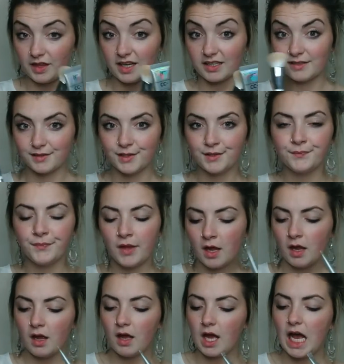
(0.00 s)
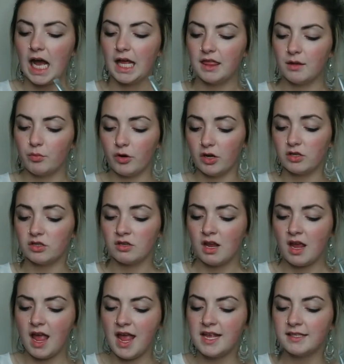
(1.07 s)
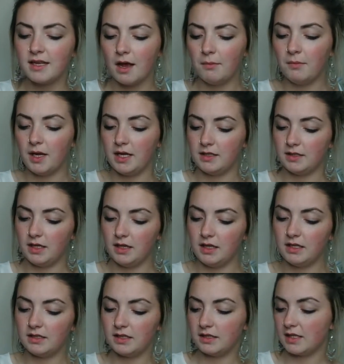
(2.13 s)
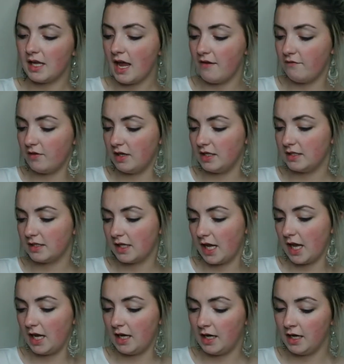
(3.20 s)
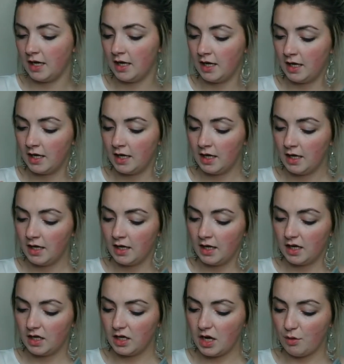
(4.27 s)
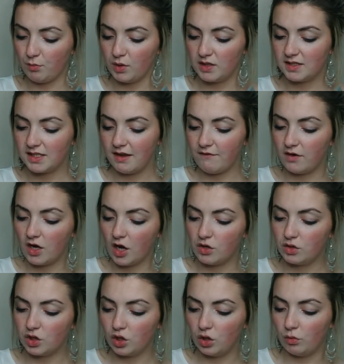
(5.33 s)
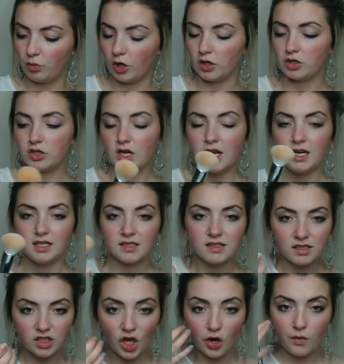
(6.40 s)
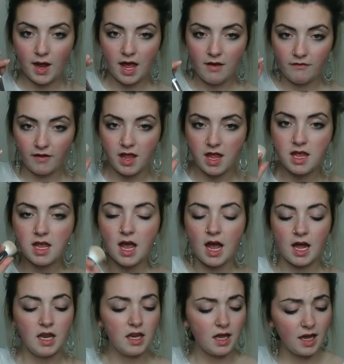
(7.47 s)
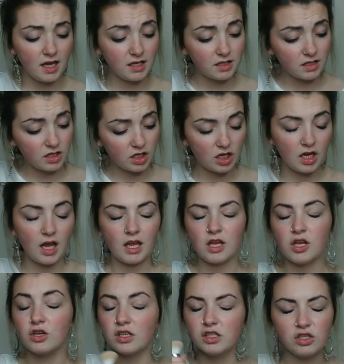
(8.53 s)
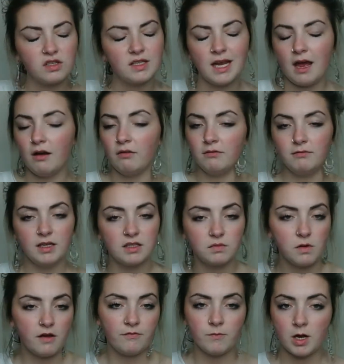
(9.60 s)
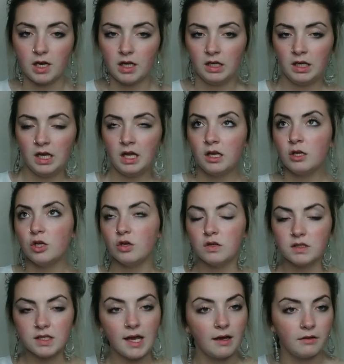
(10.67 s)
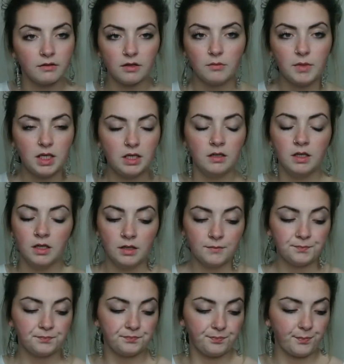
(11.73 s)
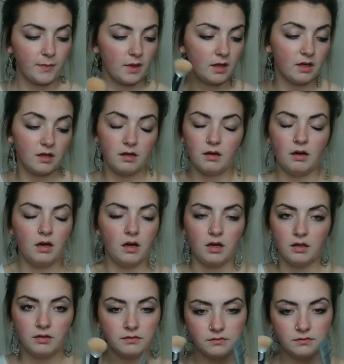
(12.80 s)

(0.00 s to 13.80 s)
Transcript: this. And the brush is amazing. This is the Heavenly Skin number 702 brush, and it's so heavy, and it you can just tell it's worth money. You can tell. I mean, but